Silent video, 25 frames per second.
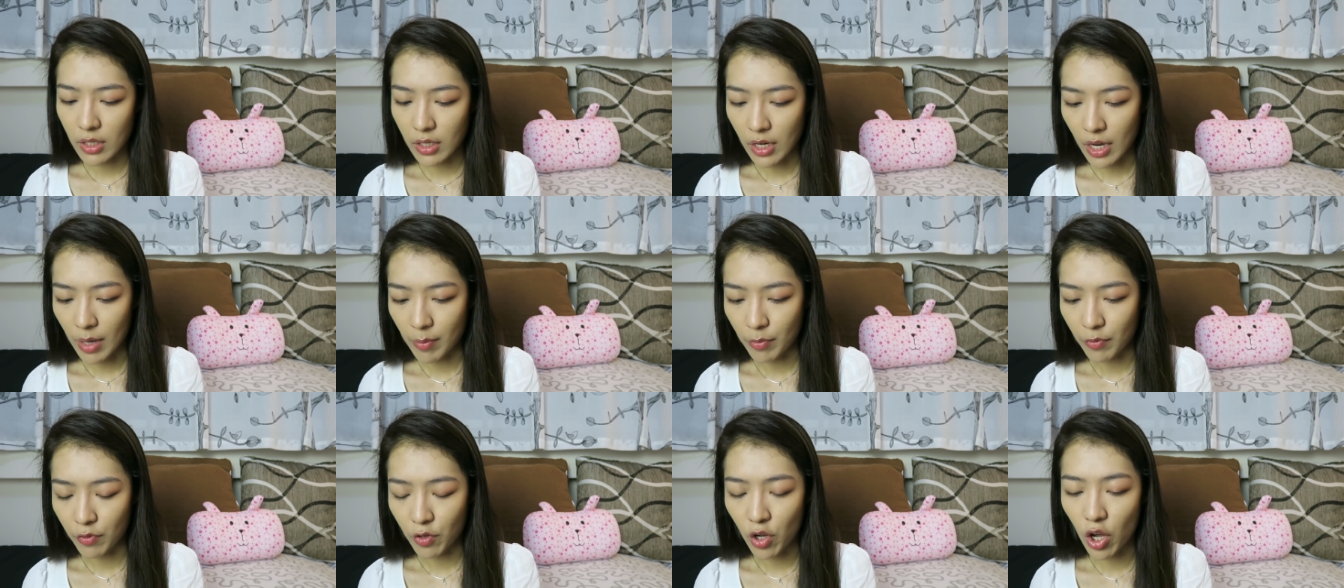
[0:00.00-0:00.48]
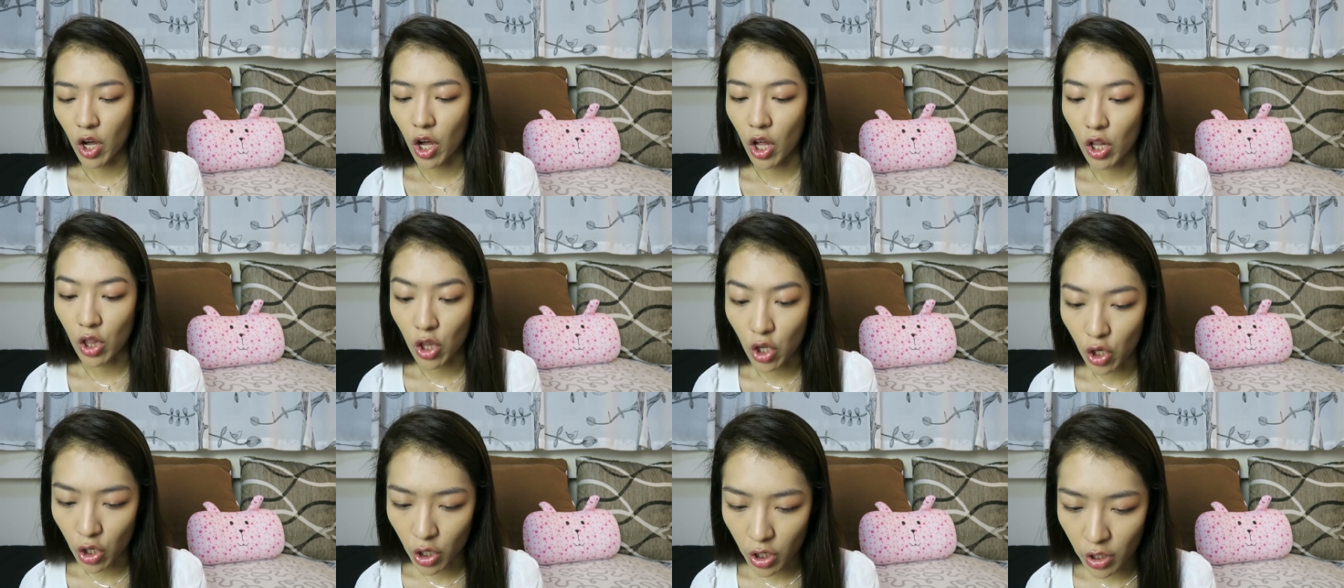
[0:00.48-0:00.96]
type of
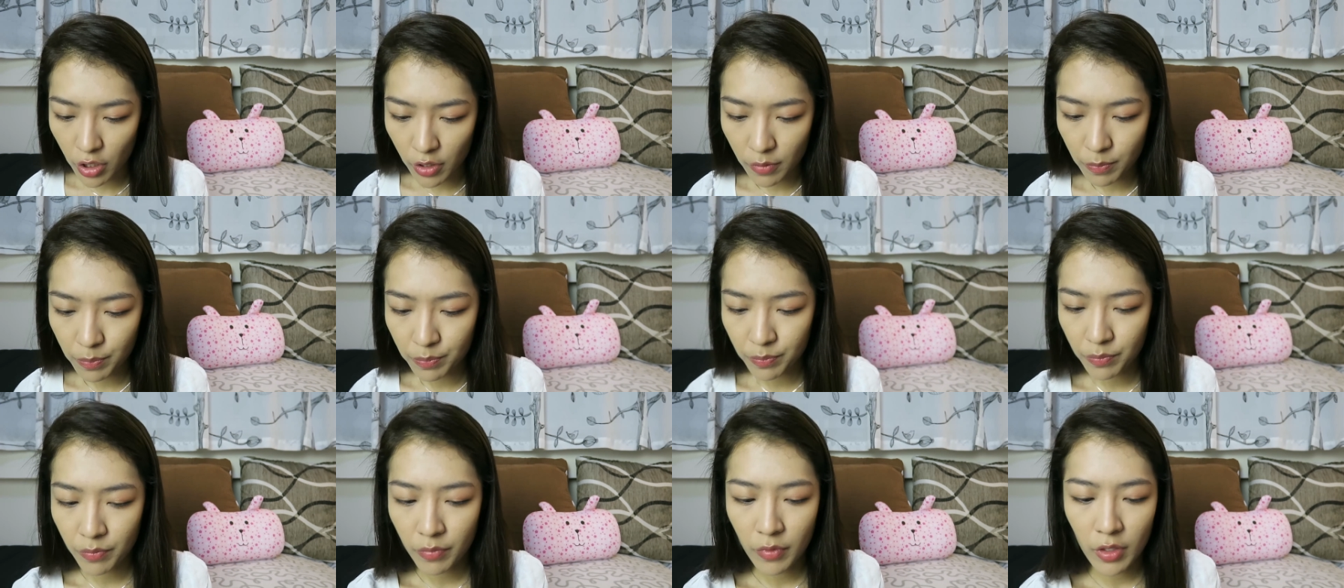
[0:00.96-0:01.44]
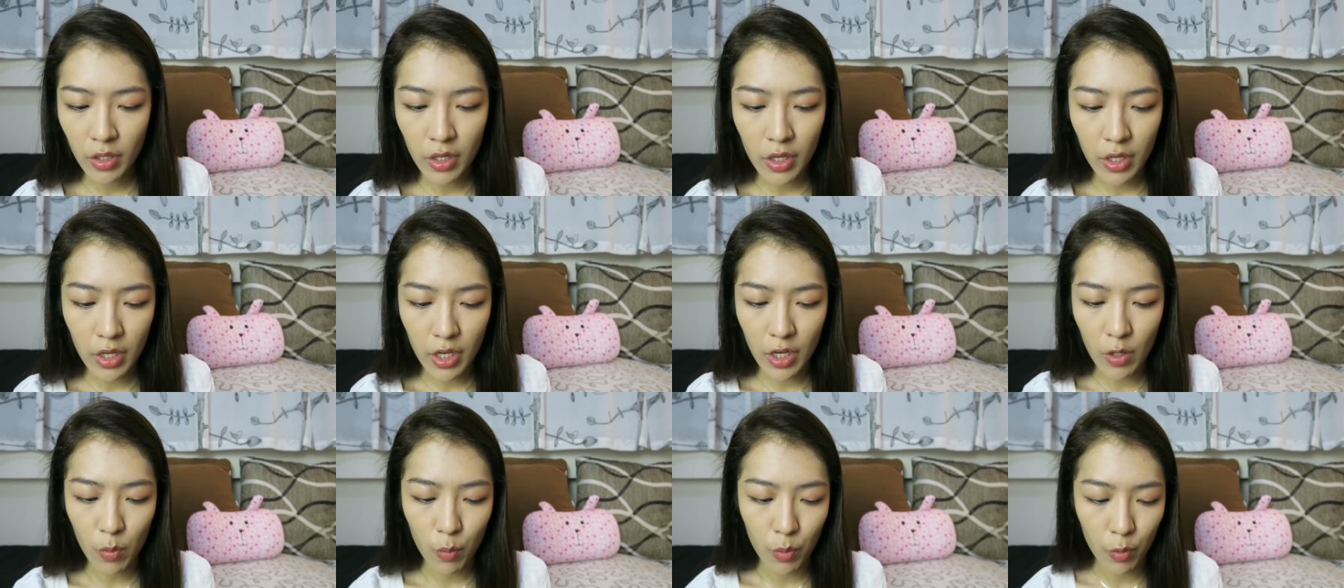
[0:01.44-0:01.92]
color,
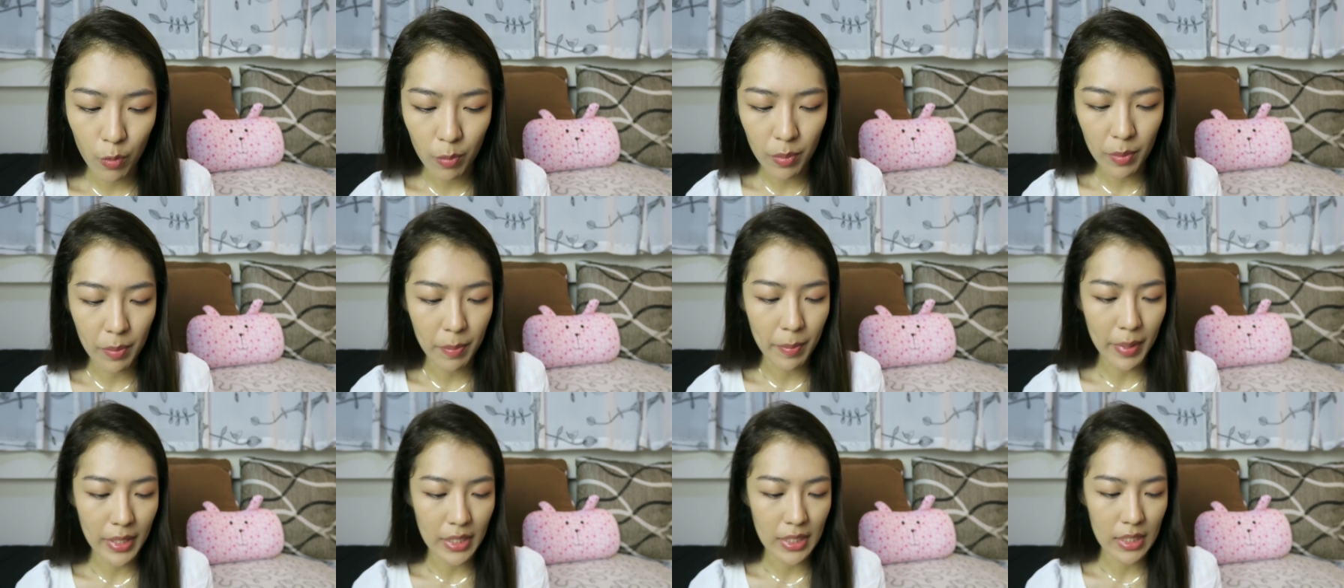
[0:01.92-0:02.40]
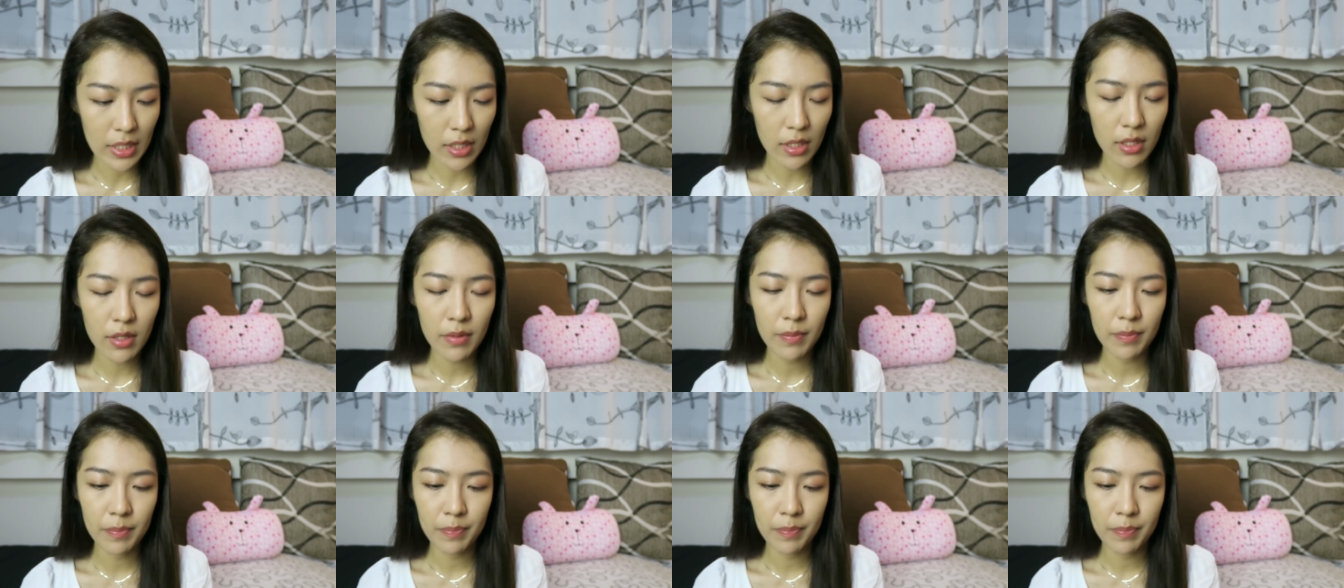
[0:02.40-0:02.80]
it will be better.